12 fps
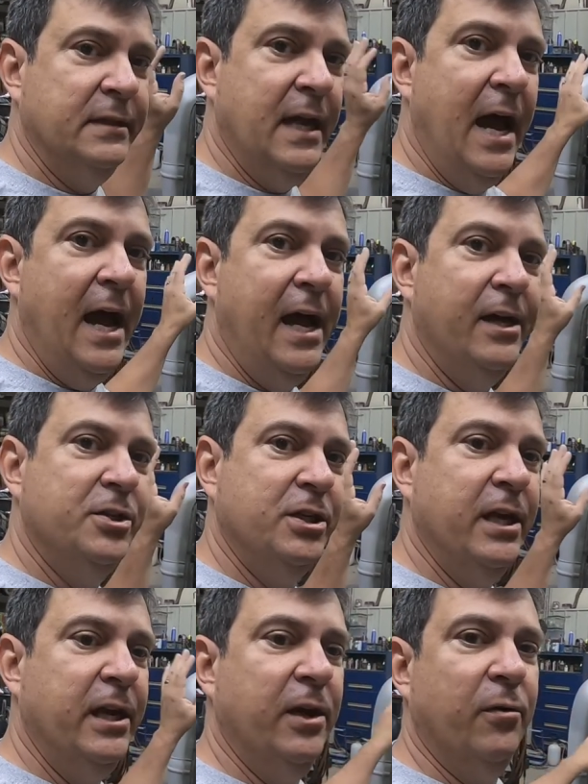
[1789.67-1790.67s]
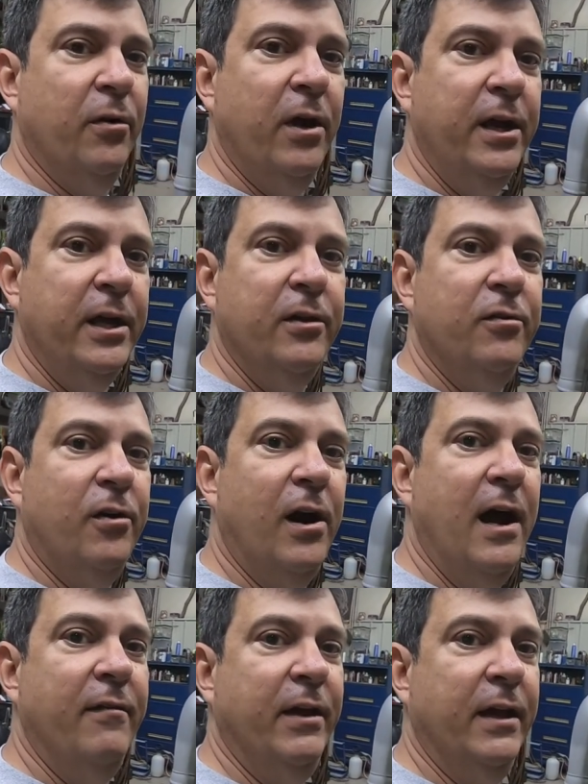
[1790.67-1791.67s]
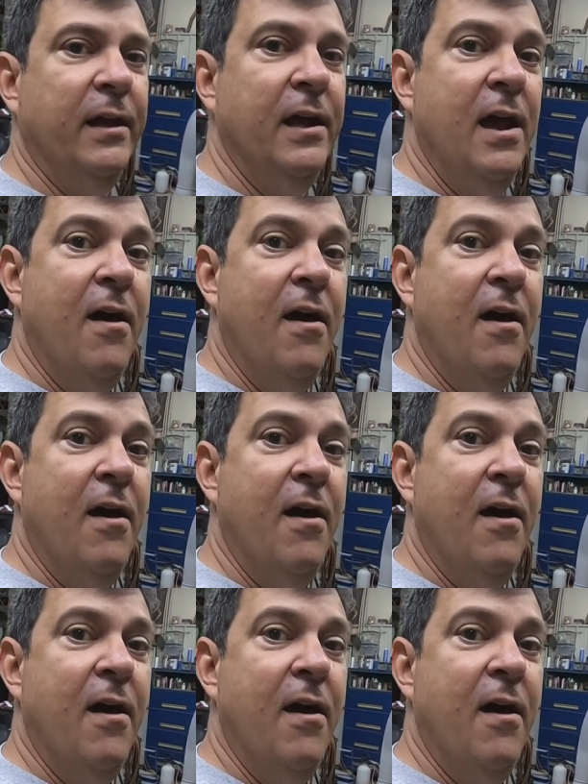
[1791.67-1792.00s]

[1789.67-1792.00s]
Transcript: dash, getting it running and driving.